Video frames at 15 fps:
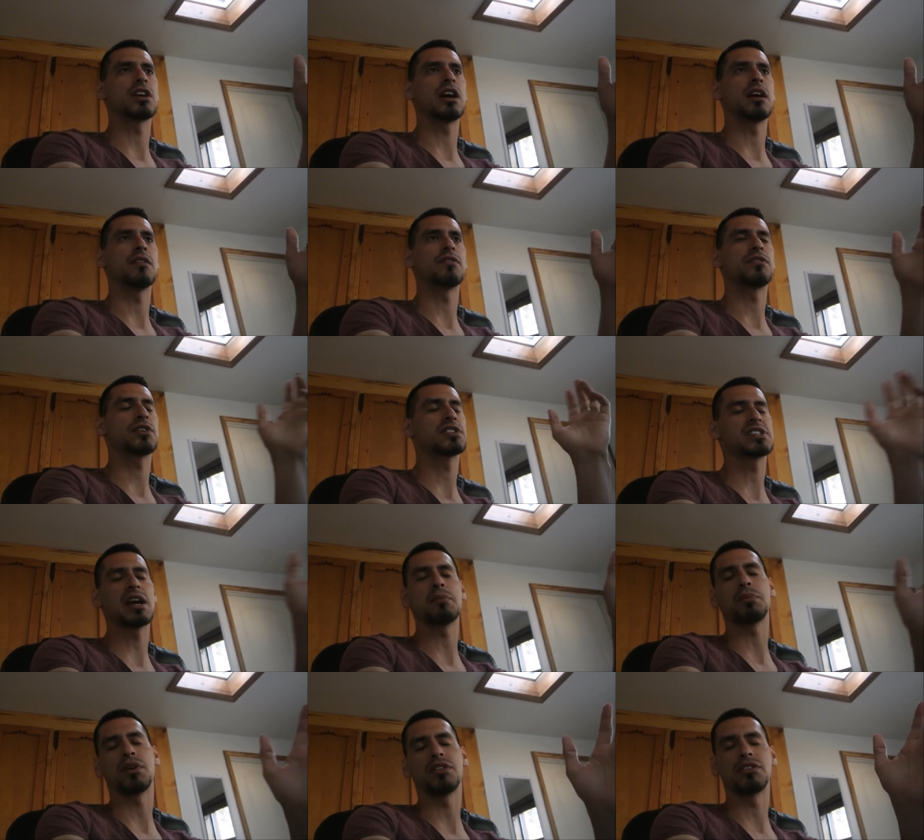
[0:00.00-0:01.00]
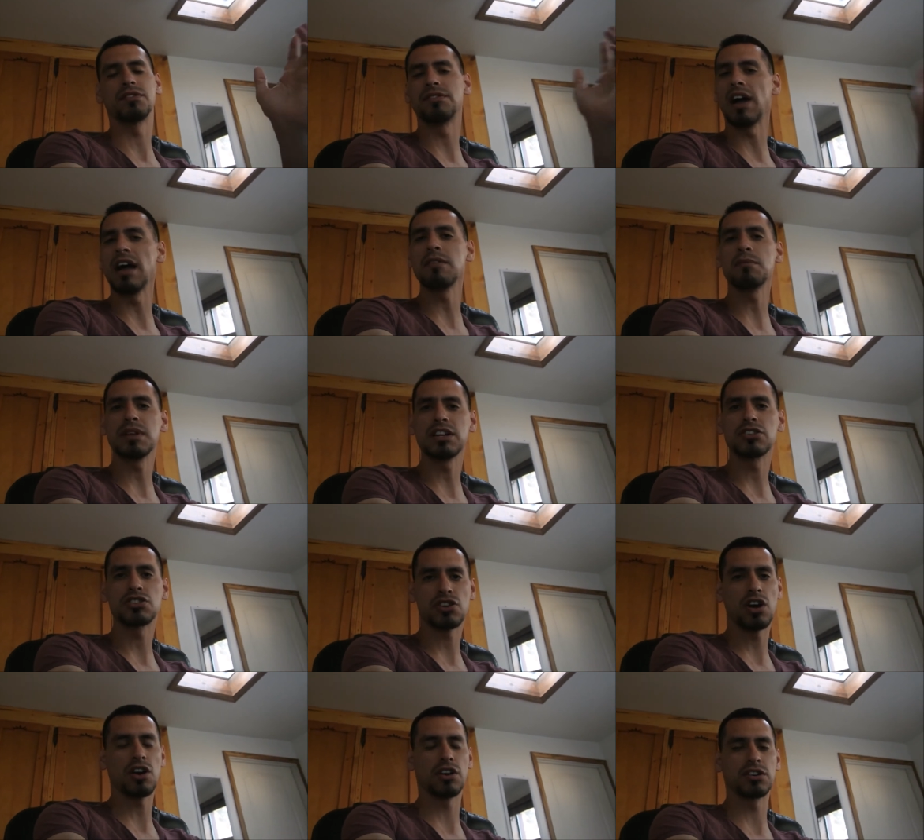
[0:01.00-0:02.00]
uh, for example, on the five minute
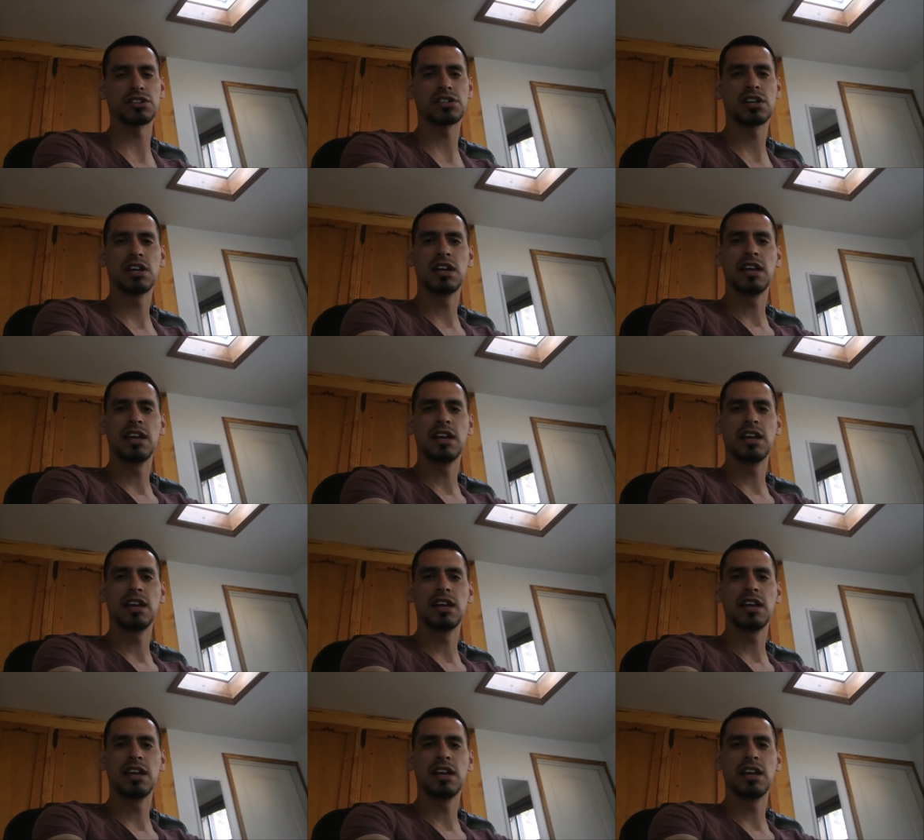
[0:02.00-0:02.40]
chart,